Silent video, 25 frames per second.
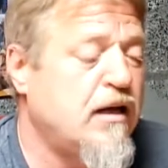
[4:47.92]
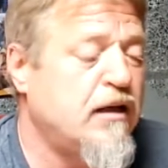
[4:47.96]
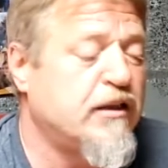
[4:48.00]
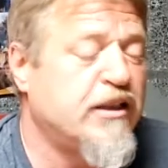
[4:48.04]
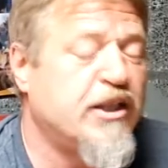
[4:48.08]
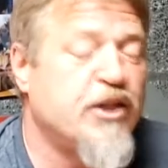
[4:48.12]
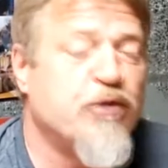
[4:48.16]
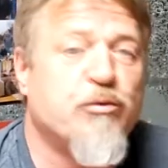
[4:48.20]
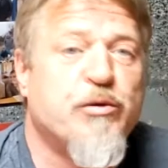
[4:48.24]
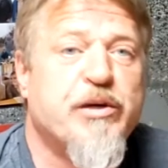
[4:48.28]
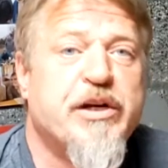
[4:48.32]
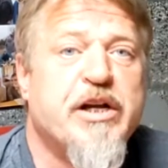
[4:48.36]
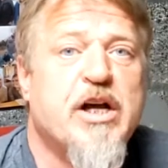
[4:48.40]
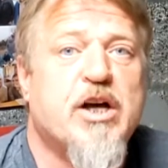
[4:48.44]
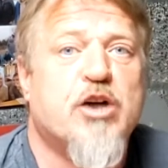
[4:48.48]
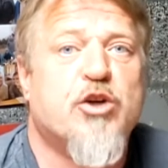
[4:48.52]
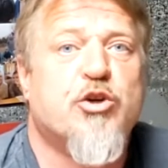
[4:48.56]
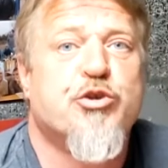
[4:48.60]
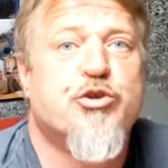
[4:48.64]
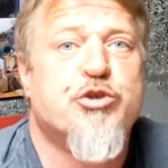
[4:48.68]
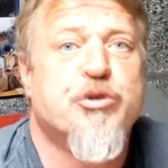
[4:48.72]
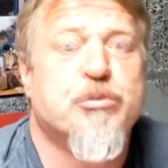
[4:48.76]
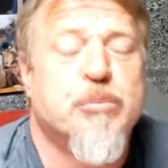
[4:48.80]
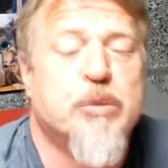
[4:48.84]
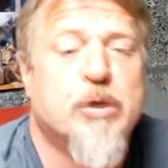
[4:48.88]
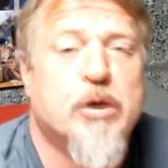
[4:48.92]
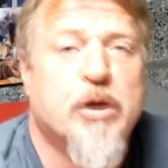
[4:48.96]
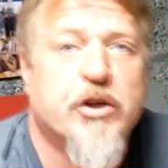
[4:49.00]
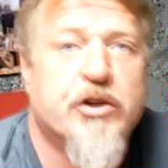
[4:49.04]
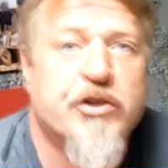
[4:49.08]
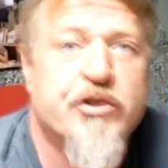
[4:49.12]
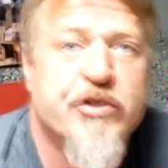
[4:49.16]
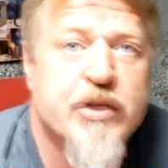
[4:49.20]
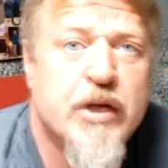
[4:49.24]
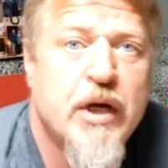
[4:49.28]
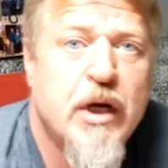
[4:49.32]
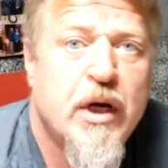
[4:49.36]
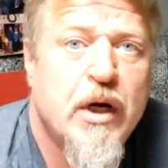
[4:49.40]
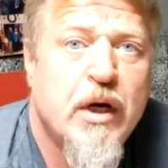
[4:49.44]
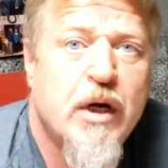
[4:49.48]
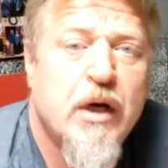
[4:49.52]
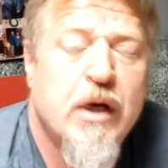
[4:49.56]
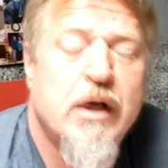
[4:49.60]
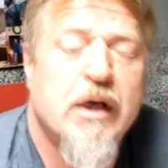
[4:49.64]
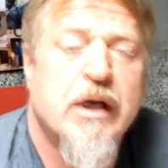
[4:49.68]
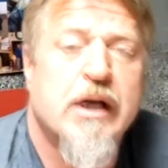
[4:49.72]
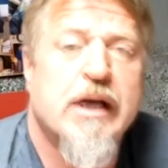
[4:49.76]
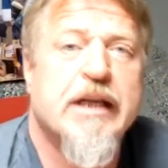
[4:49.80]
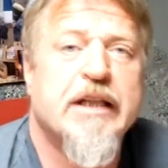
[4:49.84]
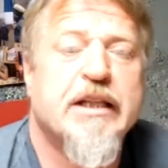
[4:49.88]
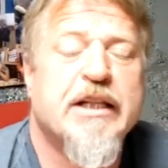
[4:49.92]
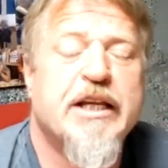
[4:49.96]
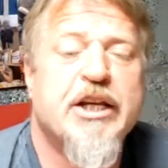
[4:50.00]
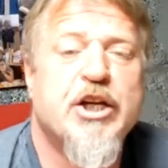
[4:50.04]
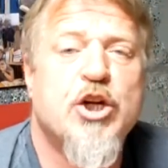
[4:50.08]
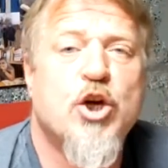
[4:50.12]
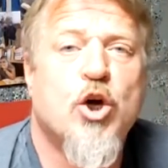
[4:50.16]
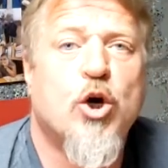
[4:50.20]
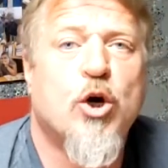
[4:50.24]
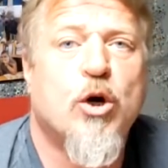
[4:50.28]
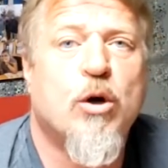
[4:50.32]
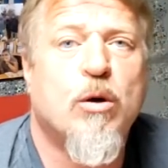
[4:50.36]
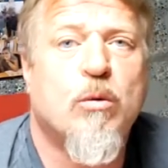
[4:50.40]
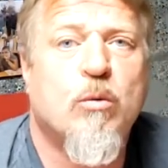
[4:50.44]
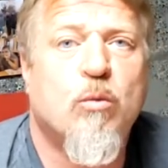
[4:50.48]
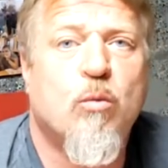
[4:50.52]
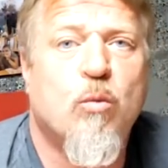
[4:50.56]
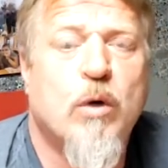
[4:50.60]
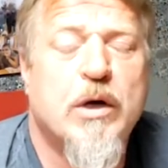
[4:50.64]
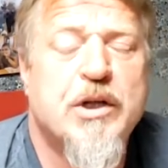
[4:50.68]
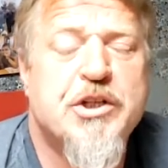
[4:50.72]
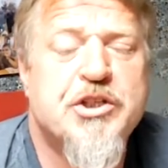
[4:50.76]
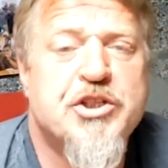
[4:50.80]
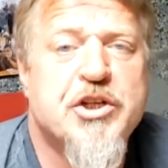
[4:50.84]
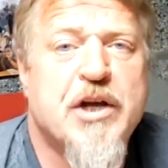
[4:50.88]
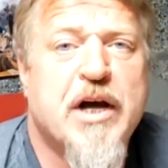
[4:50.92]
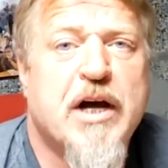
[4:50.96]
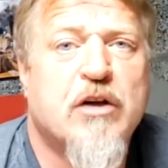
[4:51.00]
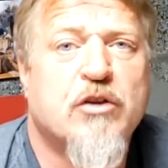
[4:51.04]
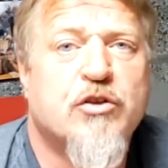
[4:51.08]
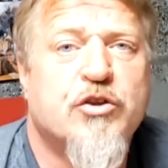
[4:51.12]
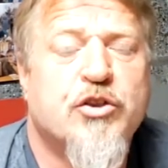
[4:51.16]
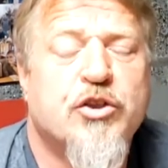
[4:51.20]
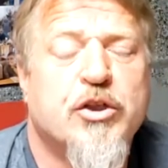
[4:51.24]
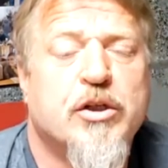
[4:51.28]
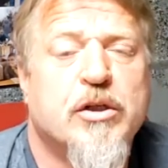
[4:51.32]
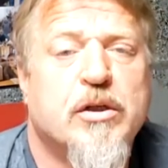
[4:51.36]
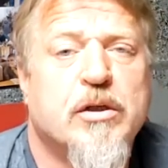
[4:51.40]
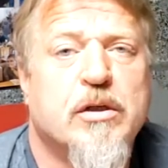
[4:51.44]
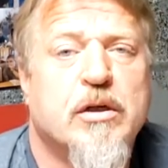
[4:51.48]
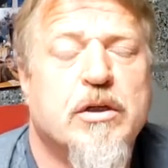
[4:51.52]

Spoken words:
They read hundreds of books, and they know what's out there,